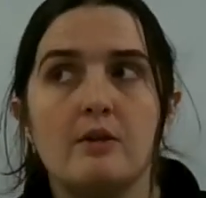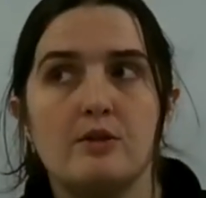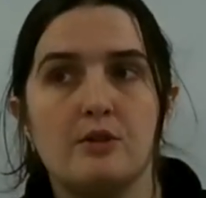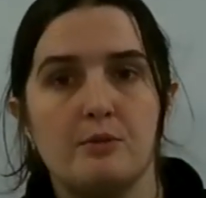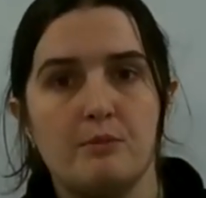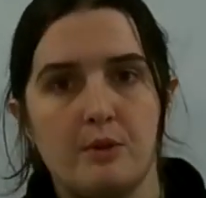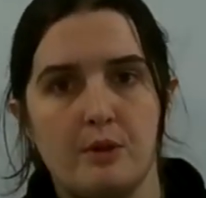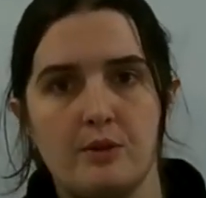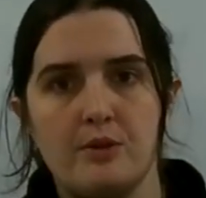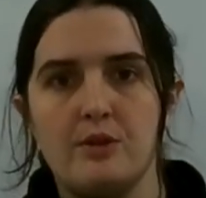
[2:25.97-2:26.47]
to
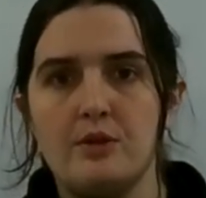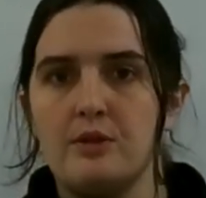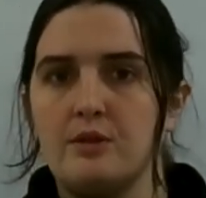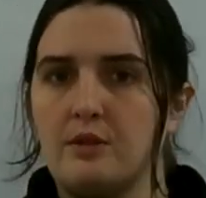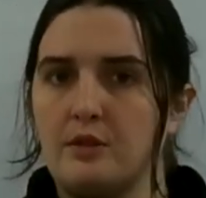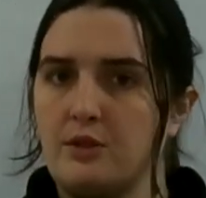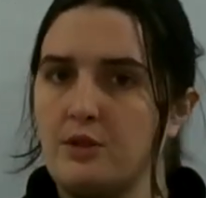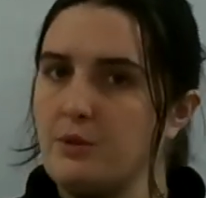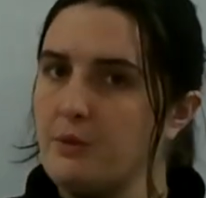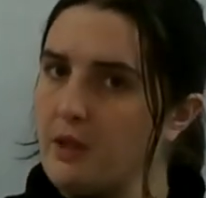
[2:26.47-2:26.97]
most of the
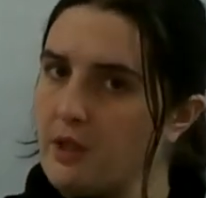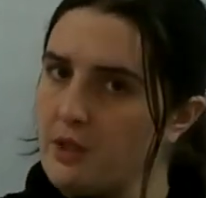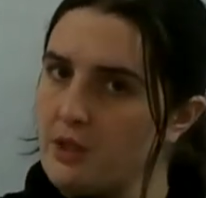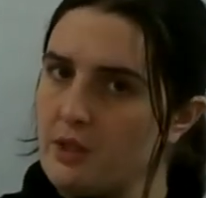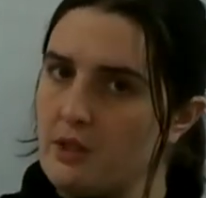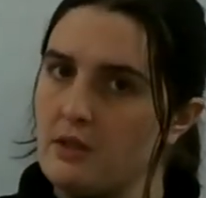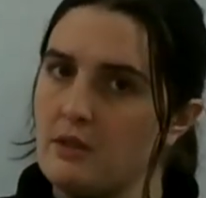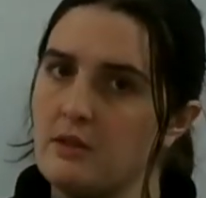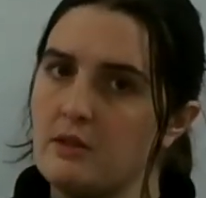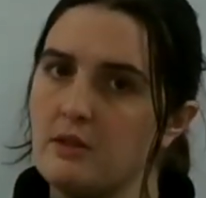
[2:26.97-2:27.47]

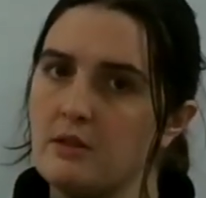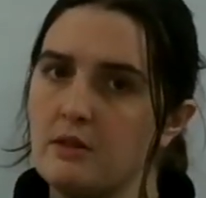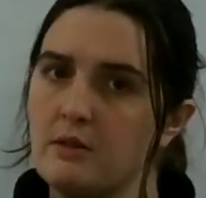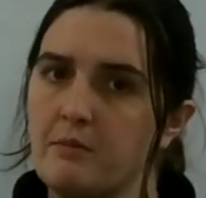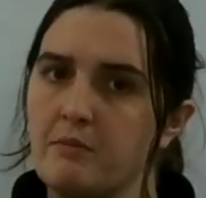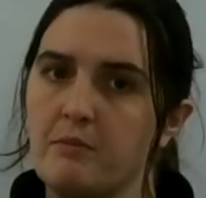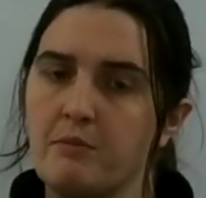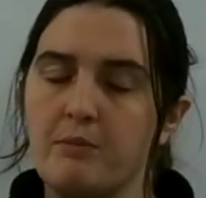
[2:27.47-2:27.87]
situations.